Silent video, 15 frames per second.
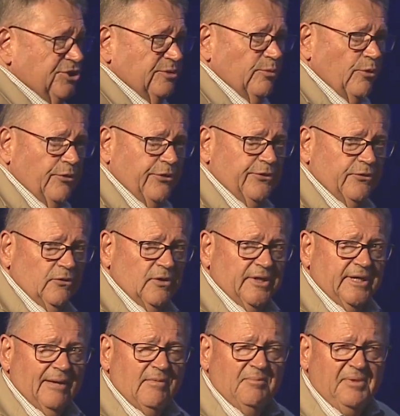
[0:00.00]
more
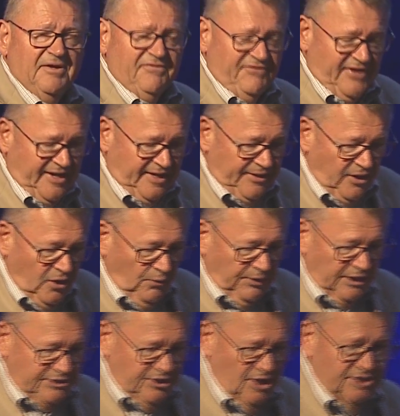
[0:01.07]
thoroughly. I'm a big fan, when I
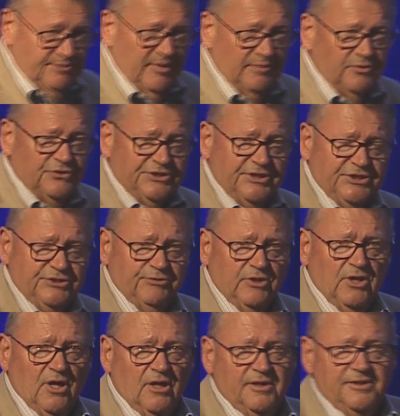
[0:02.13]
talk to my music history
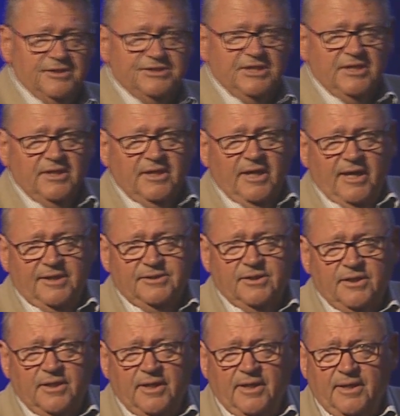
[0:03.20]
colleagues
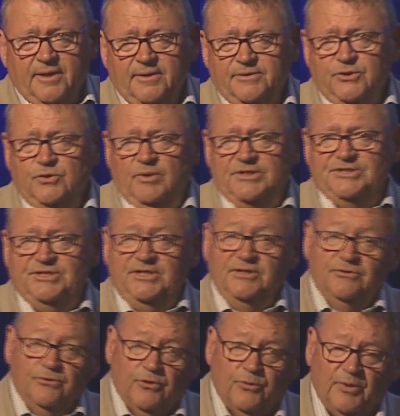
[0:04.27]
at USC or
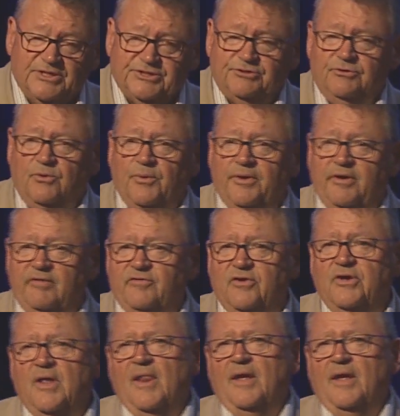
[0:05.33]
Northwestern or wherever,